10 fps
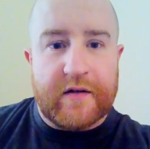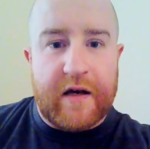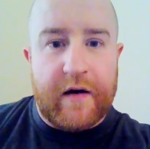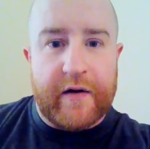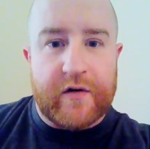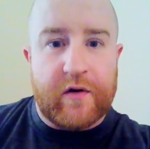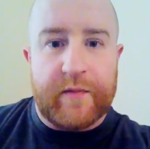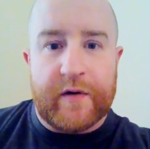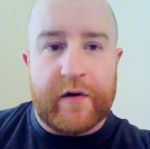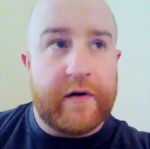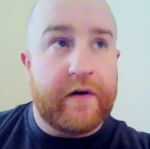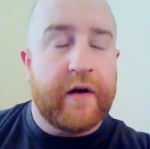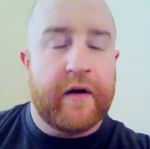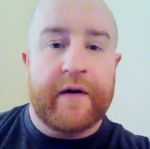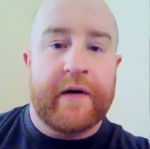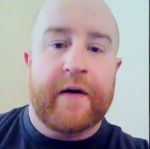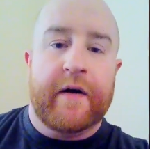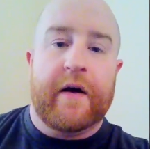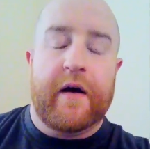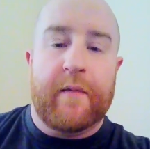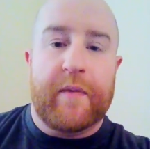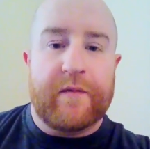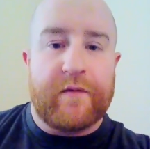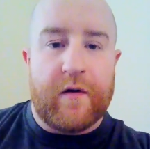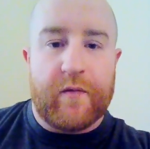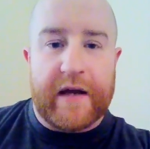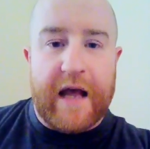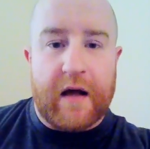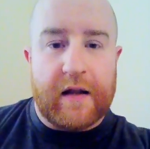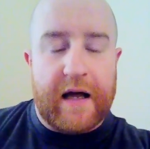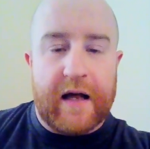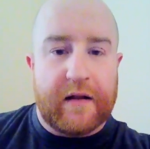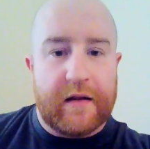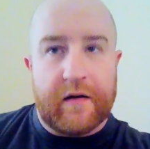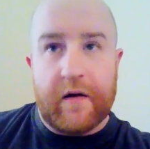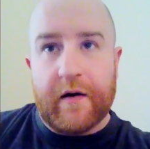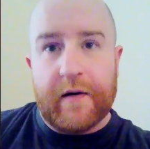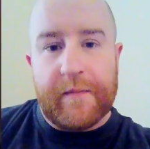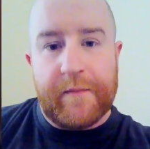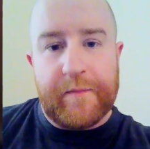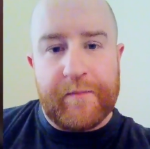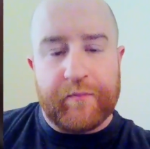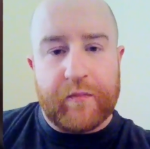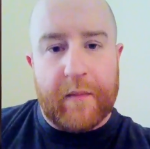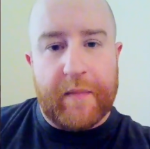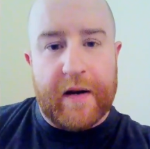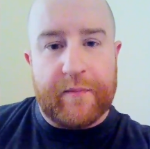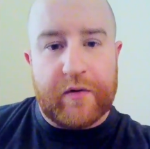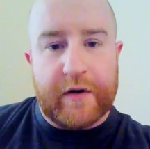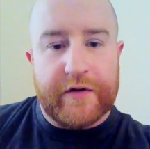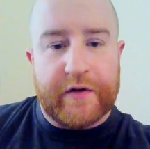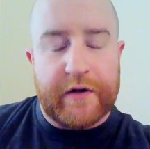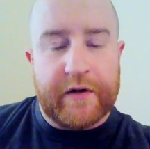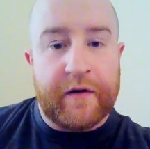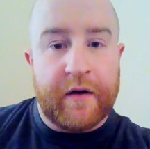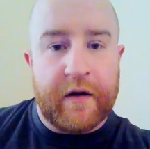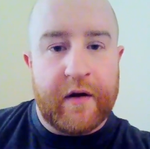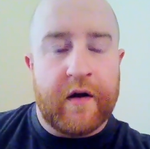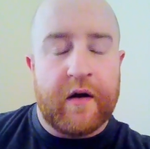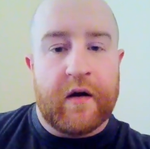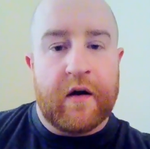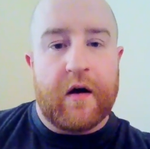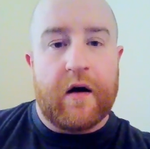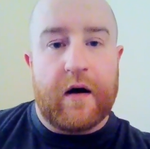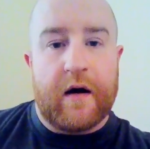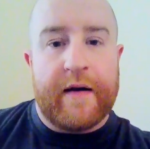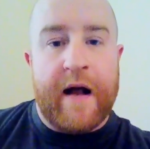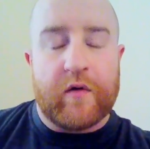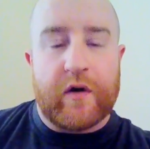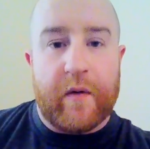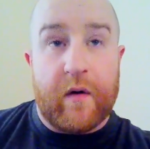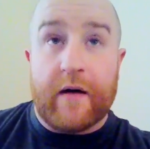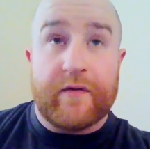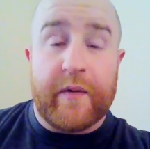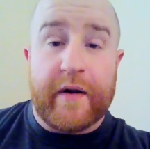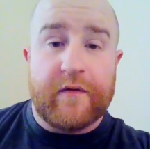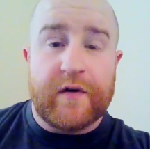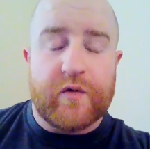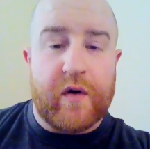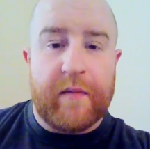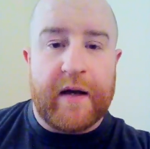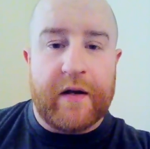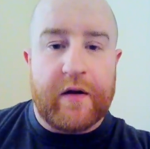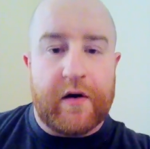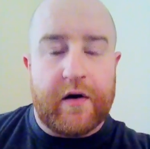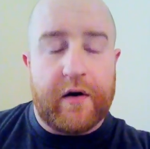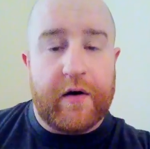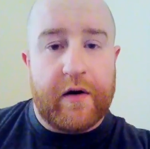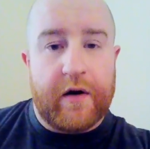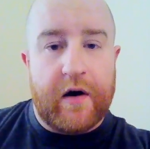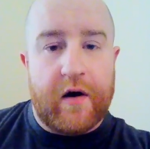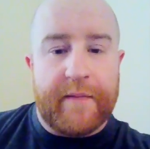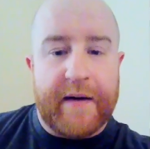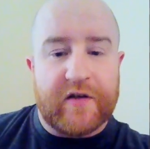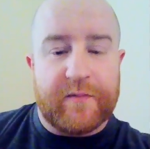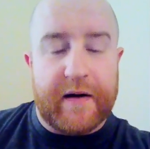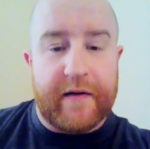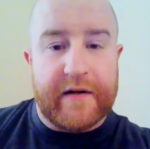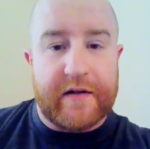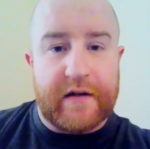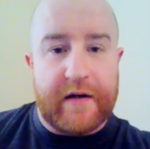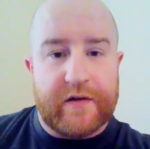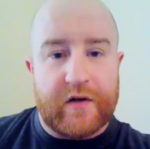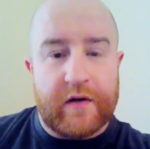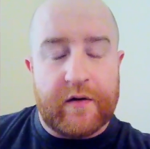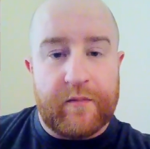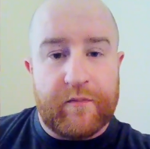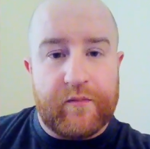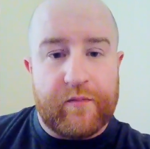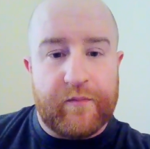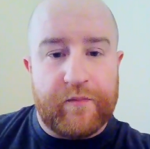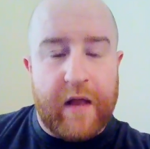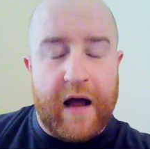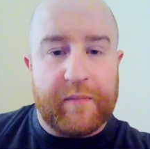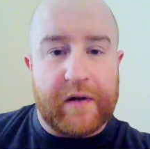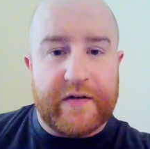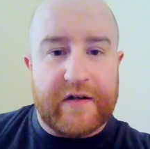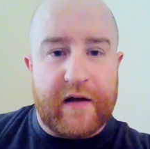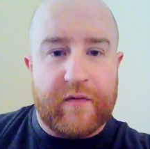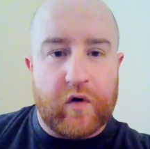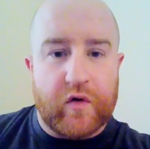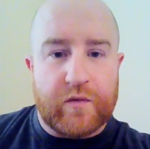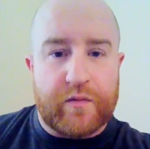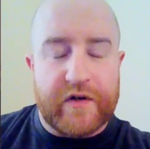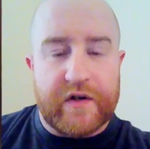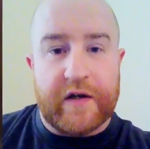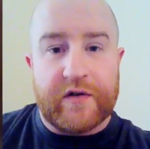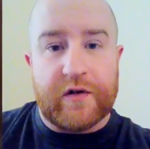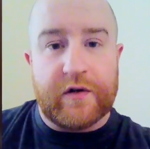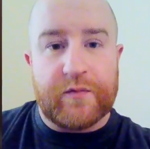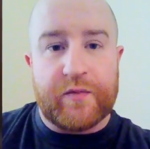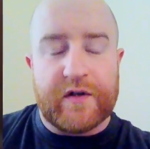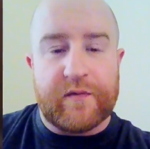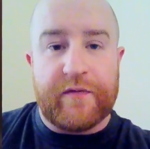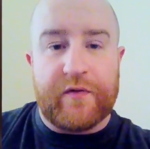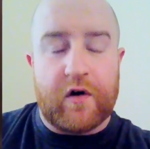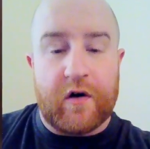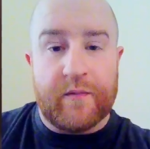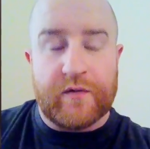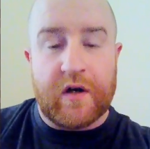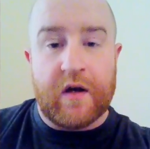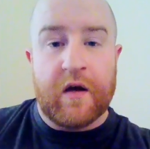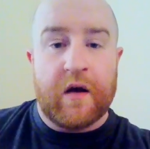serious criminal. Been involved with gangland, been in prison. Now I do interviews with the media on my experiences and like policing levels, prison issues, prison reforms,